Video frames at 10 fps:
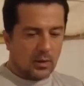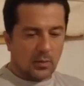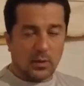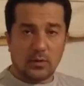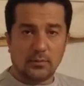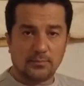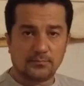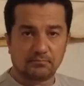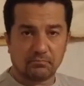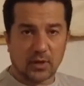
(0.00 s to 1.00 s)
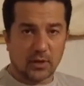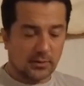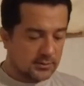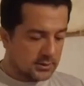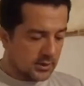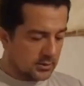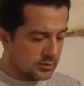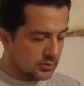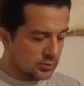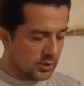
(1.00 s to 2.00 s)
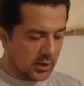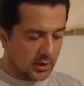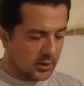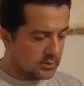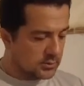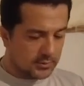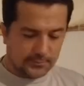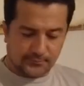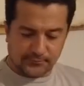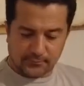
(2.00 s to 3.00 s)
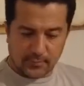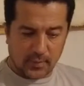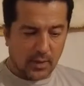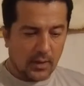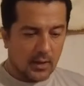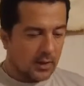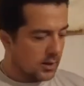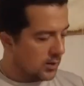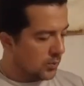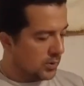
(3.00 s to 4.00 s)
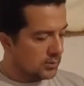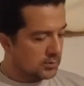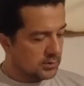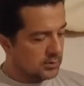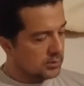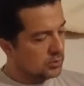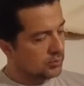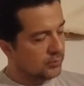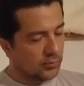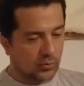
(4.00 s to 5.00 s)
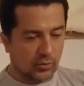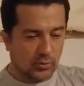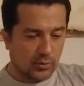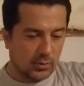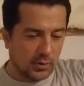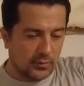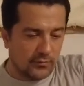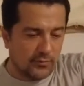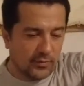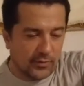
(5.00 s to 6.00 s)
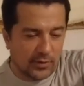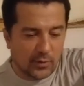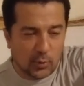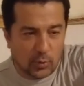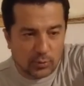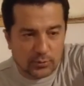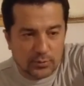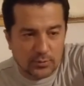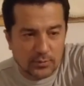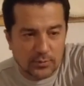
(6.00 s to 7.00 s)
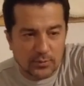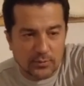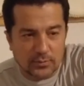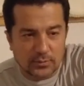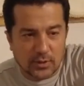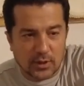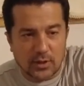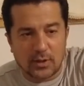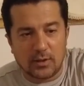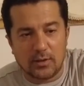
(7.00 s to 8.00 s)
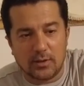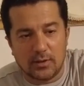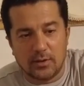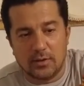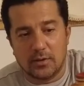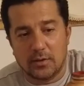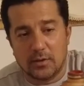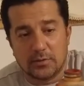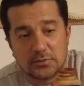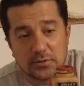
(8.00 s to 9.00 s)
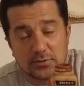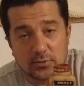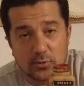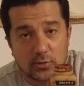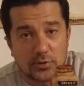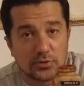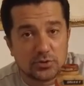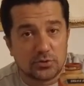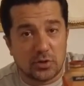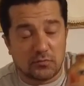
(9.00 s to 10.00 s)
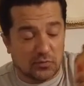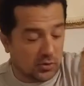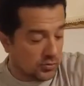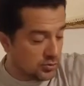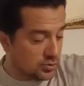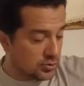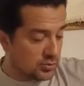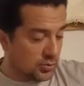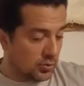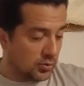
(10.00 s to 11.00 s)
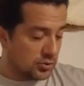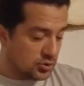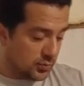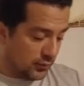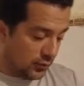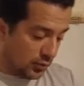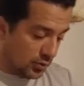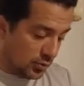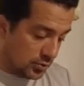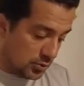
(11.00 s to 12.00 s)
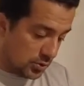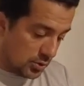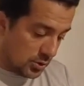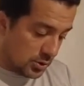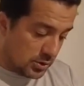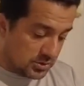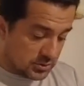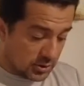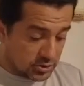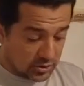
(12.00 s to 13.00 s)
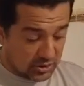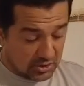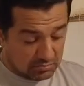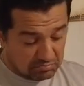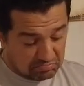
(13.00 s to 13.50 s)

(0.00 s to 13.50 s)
Well, I decided to dye it. I went and looked for a very old dye. It says orange, never used orange before. It's actually